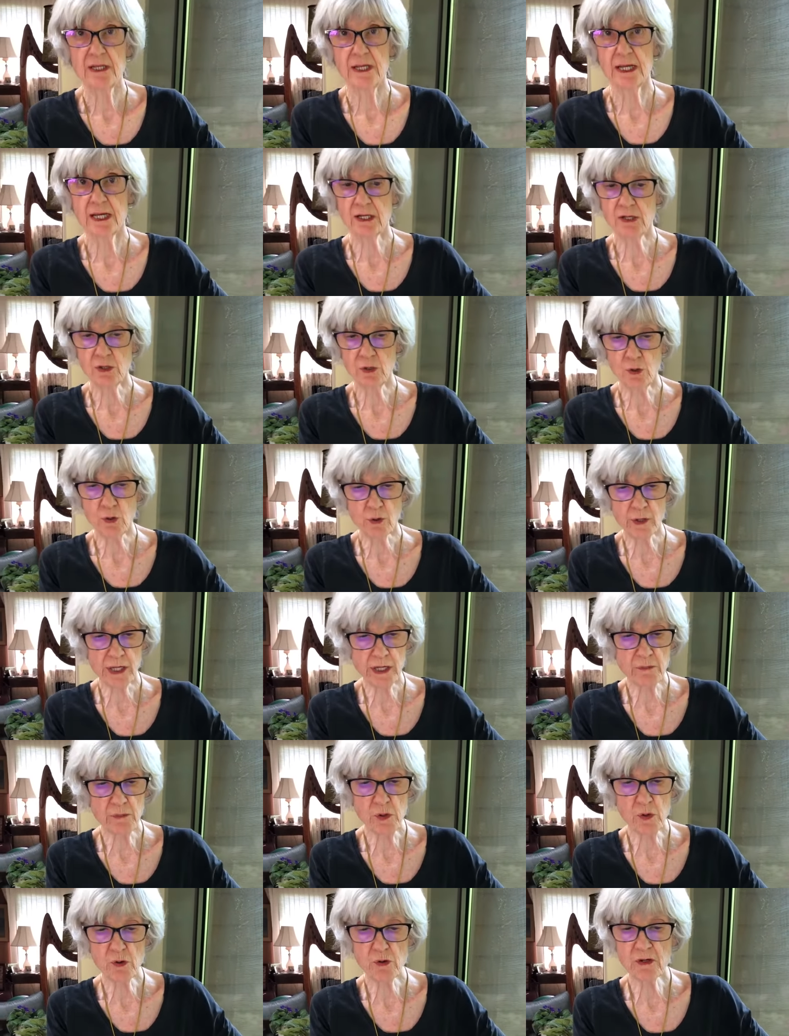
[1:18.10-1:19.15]
ignoring
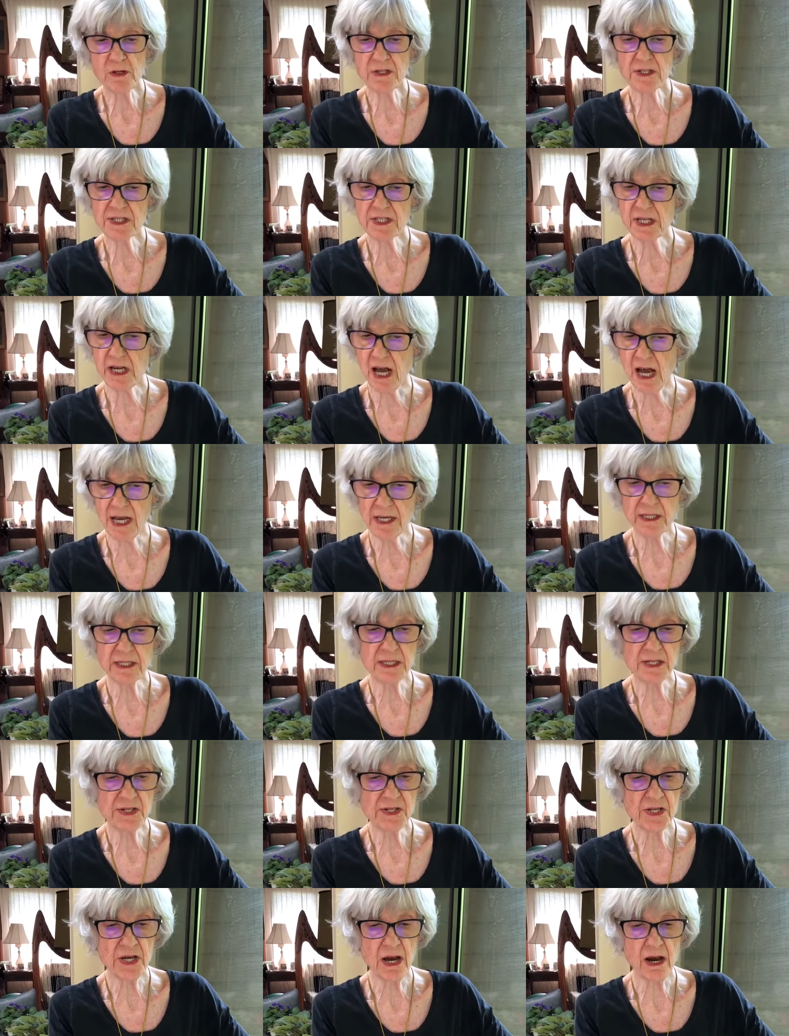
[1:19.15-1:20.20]
morals,
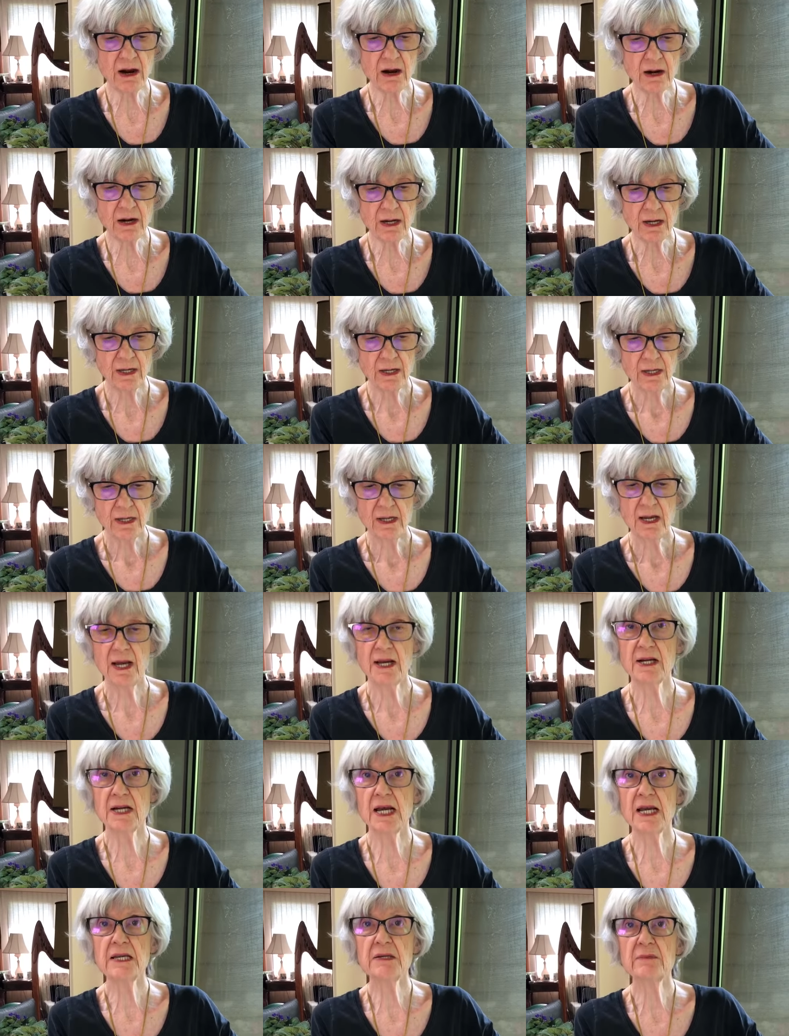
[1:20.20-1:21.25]
kindness, heart. A
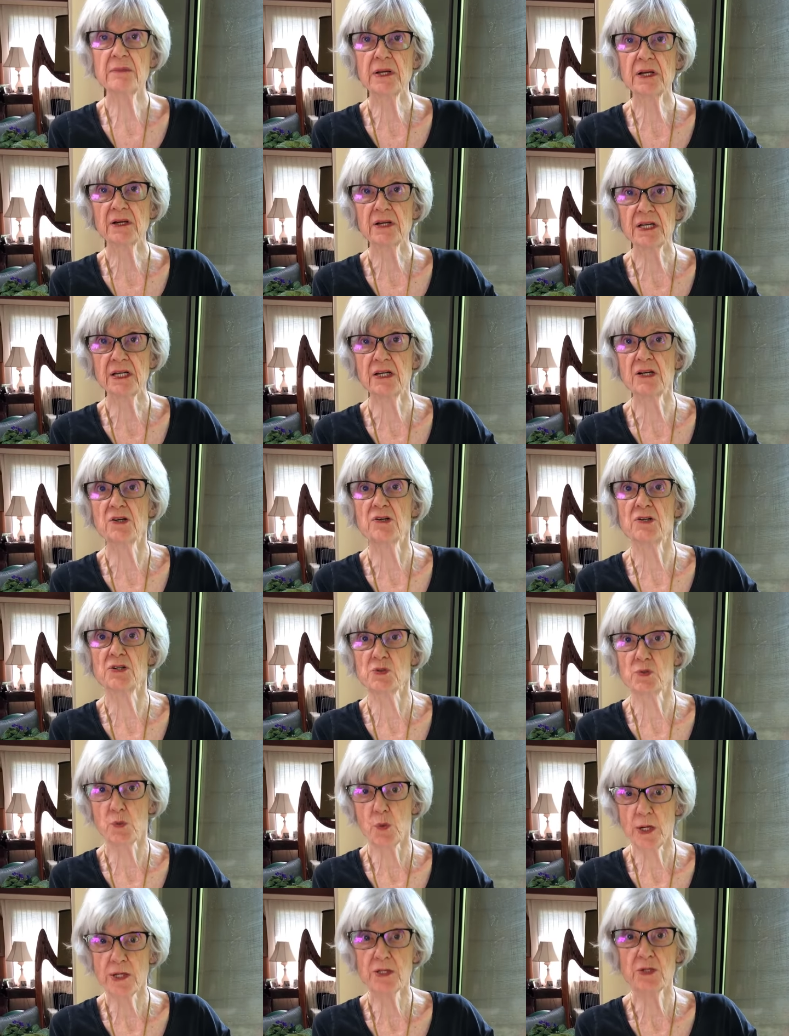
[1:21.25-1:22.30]
nightmare here is
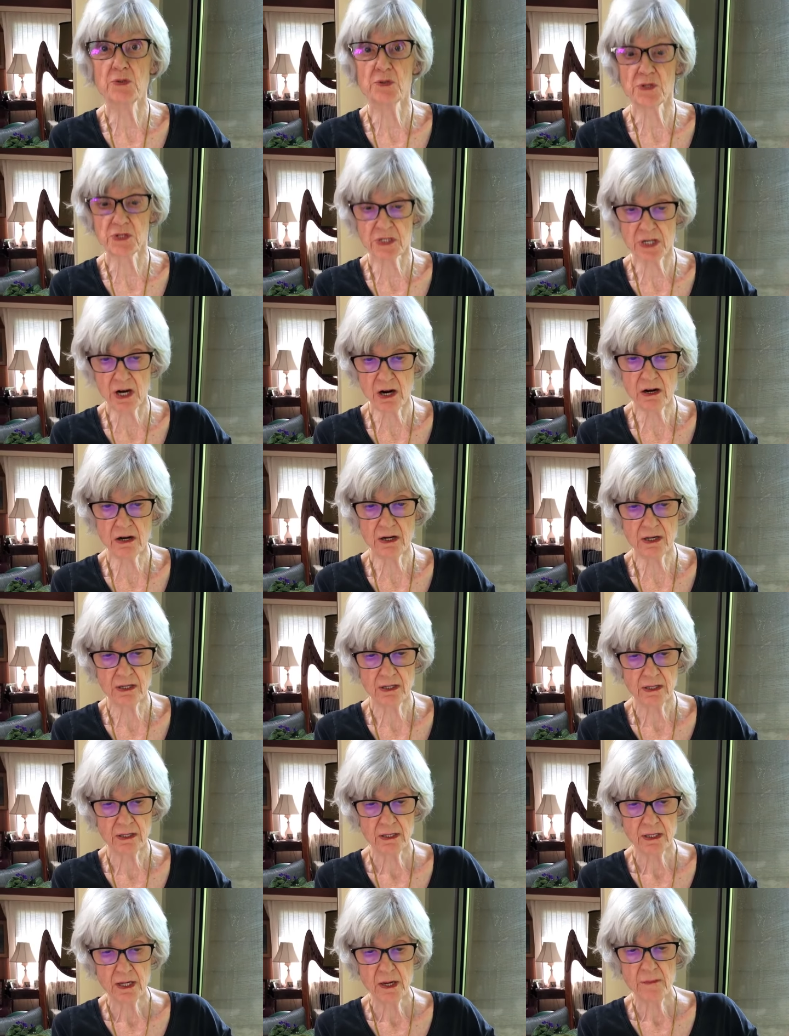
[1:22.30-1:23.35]
what you start.
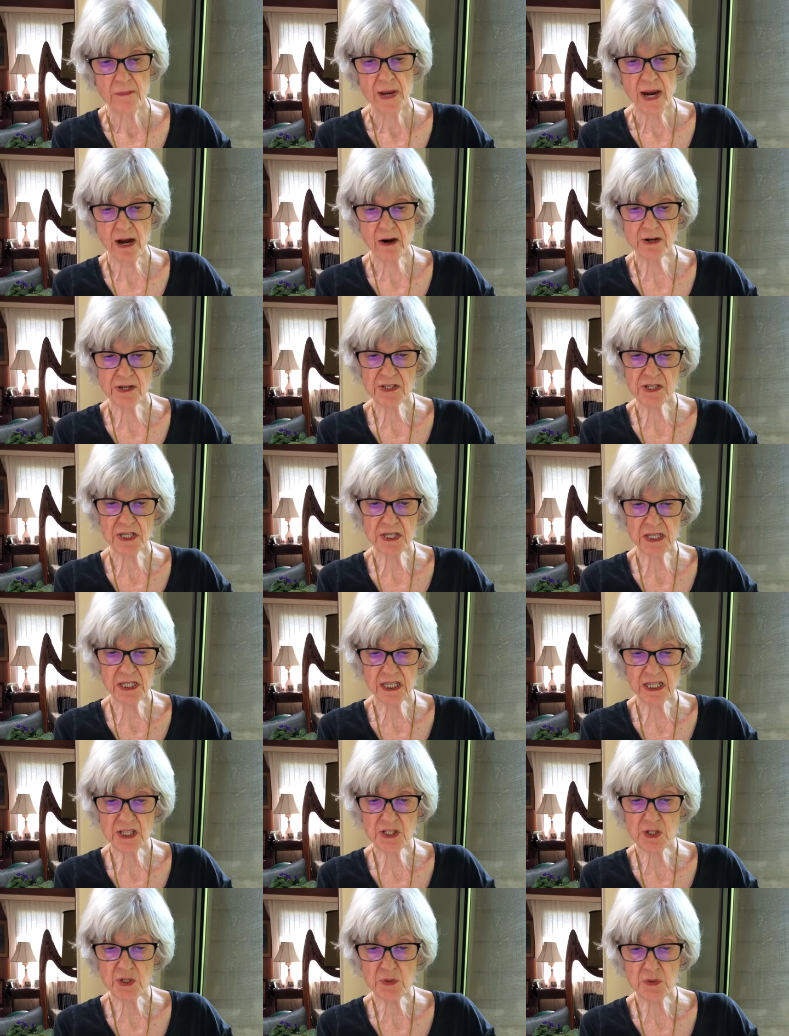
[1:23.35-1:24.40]
Parents and
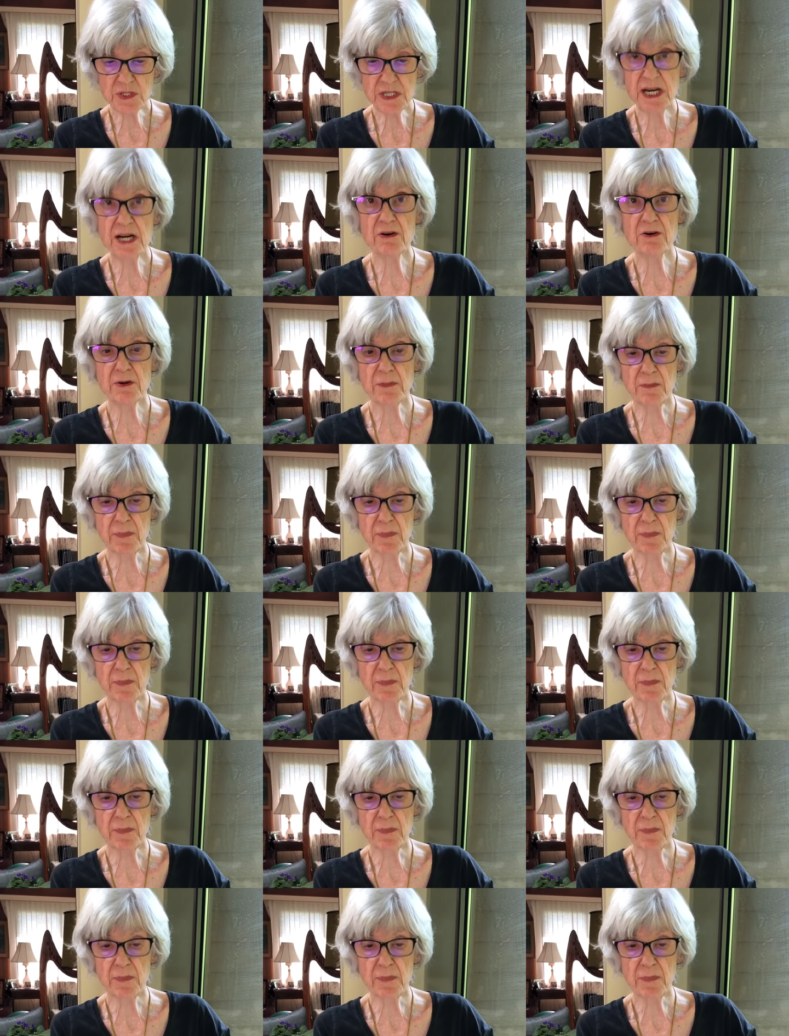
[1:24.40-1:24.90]
kids you dare to